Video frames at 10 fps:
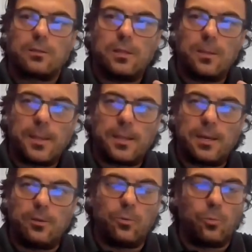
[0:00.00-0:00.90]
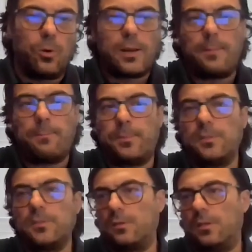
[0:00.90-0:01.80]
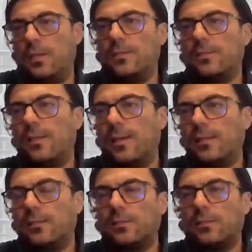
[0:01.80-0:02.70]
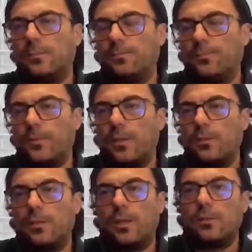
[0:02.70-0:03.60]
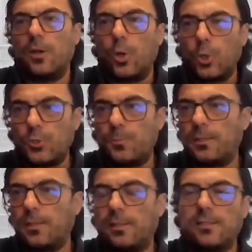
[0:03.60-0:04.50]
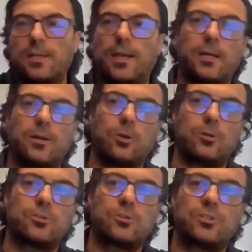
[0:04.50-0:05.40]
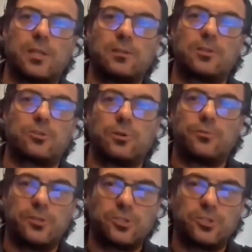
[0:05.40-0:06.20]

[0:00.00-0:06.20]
Typically, what happens is that the hospitals are also centers of